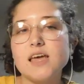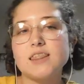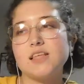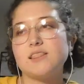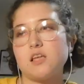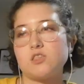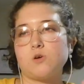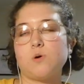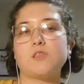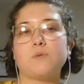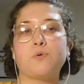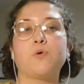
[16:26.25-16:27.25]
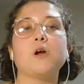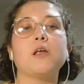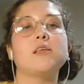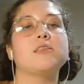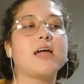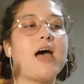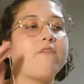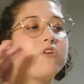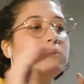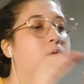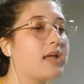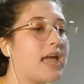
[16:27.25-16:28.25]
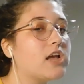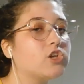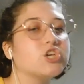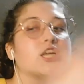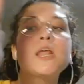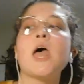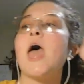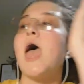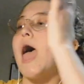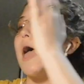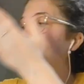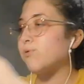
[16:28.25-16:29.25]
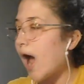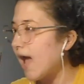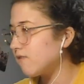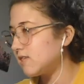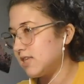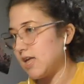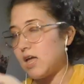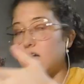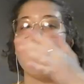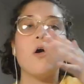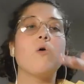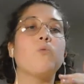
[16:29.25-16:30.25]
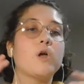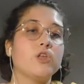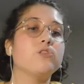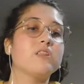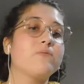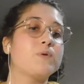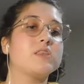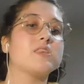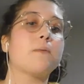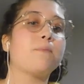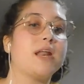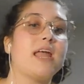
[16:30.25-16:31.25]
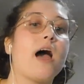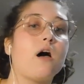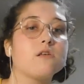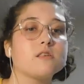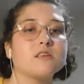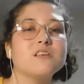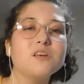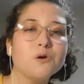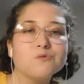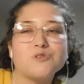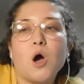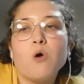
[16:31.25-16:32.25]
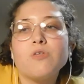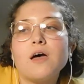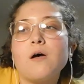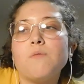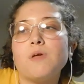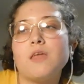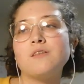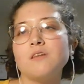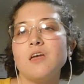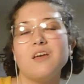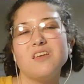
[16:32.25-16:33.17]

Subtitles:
I think that's always important, is to have communication and privacy when you live with somebody else, because you don't know them and,